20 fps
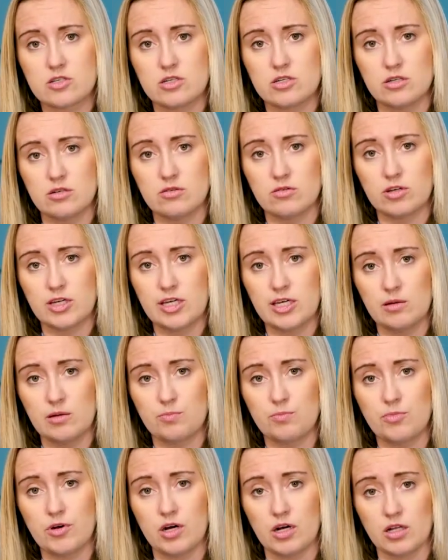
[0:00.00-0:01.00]
to
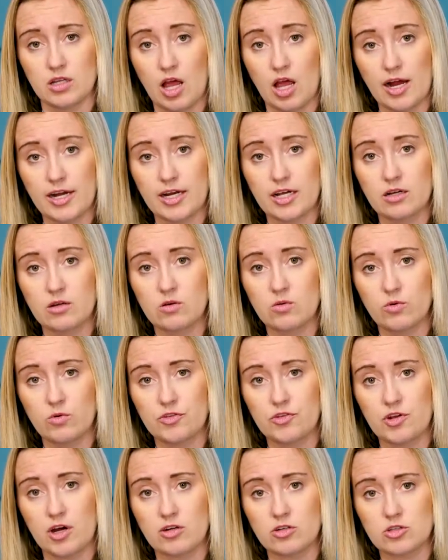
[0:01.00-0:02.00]
keep aligning with
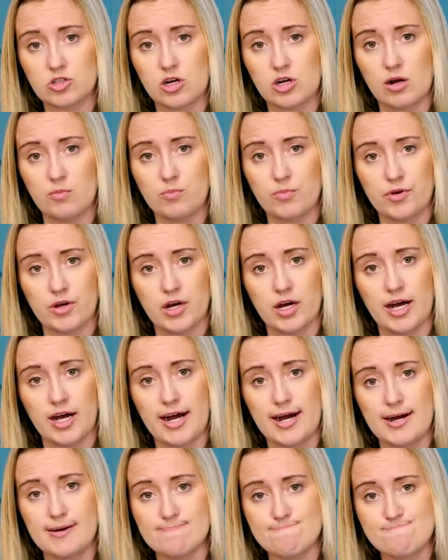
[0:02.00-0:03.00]
Donald Trump.
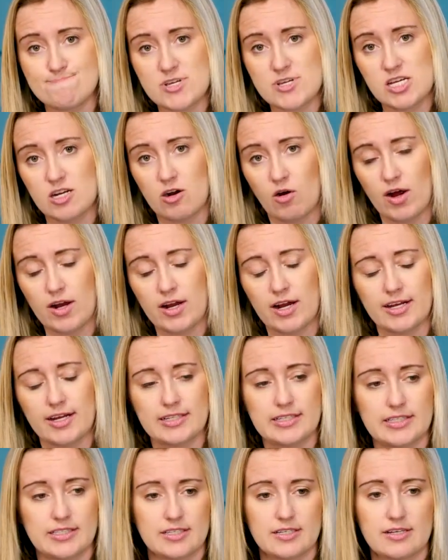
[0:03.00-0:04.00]
There's not
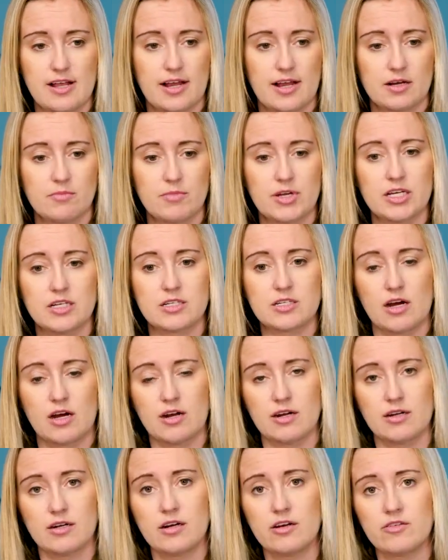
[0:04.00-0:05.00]
going to be a
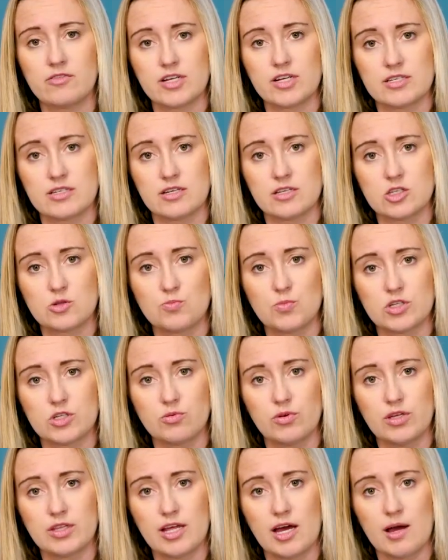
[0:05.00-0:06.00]
ton of distance
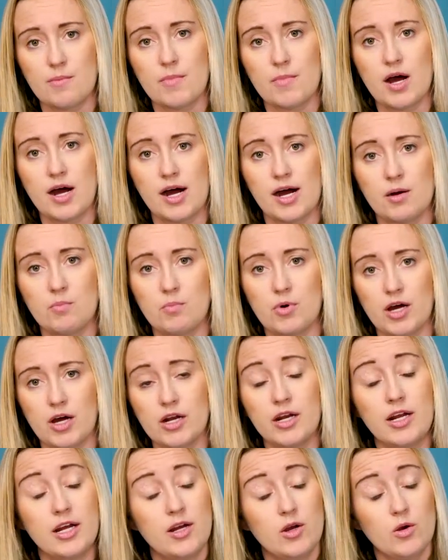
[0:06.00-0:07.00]
between them, but
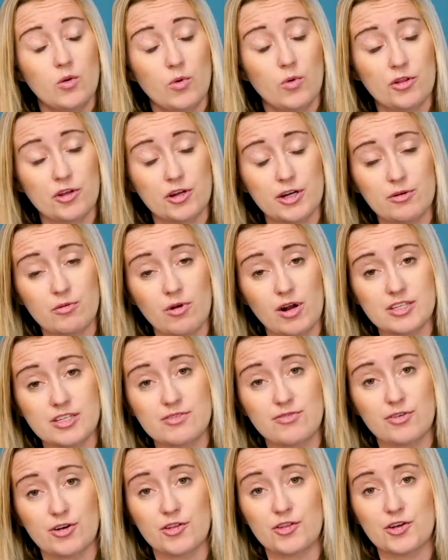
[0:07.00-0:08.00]
whether he runs
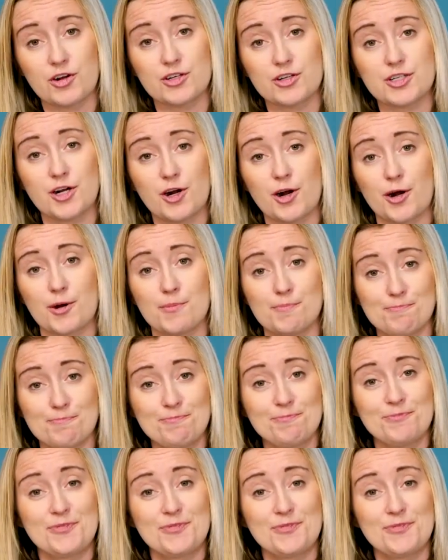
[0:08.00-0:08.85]
for a third term,